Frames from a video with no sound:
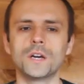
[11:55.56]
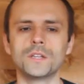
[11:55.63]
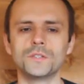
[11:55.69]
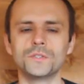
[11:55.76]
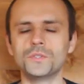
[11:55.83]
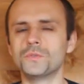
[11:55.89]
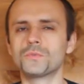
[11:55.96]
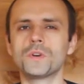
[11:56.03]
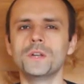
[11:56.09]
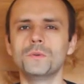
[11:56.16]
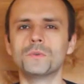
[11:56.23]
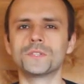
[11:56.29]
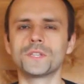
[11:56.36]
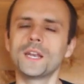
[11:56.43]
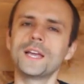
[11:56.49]
Do you really
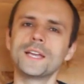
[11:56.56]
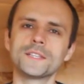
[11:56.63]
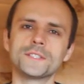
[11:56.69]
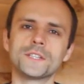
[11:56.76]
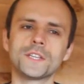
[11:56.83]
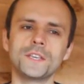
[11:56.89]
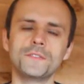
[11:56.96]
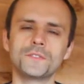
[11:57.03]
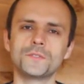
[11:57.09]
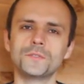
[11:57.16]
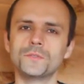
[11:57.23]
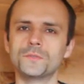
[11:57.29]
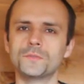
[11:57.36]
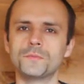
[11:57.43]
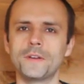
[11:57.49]
want a lens that gives
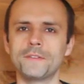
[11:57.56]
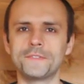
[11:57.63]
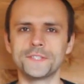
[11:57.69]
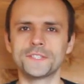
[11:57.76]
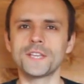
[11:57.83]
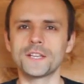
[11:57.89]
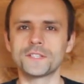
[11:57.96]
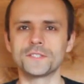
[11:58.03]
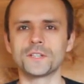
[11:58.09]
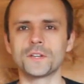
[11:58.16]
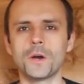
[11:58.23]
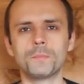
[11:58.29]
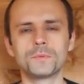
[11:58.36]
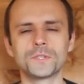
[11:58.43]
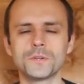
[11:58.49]
you fantastic
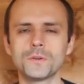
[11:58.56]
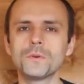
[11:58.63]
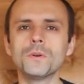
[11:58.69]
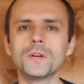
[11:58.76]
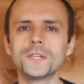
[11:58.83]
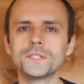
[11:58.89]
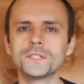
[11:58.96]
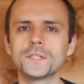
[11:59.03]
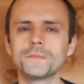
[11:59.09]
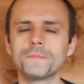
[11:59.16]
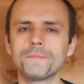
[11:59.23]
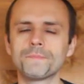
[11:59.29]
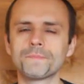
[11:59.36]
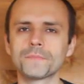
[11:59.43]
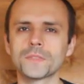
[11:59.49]
optical quality?
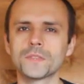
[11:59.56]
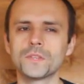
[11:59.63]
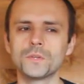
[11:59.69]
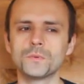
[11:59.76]
Do you